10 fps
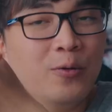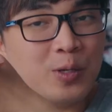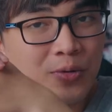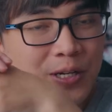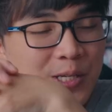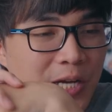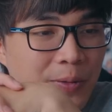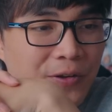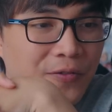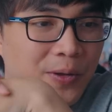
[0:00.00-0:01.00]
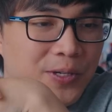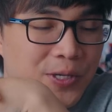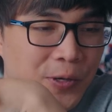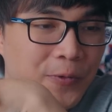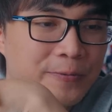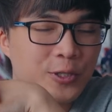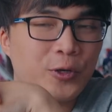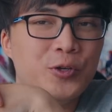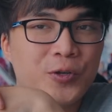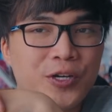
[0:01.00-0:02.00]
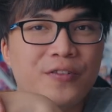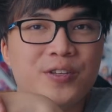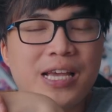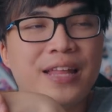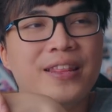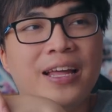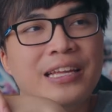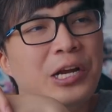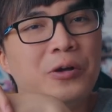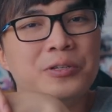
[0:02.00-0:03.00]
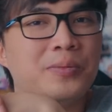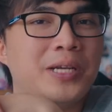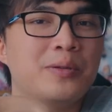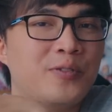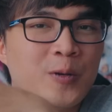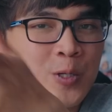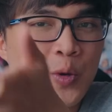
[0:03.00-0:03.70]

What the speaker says: was pretty scummy of them to do. Sure, you could have said that, you know, sometimes figures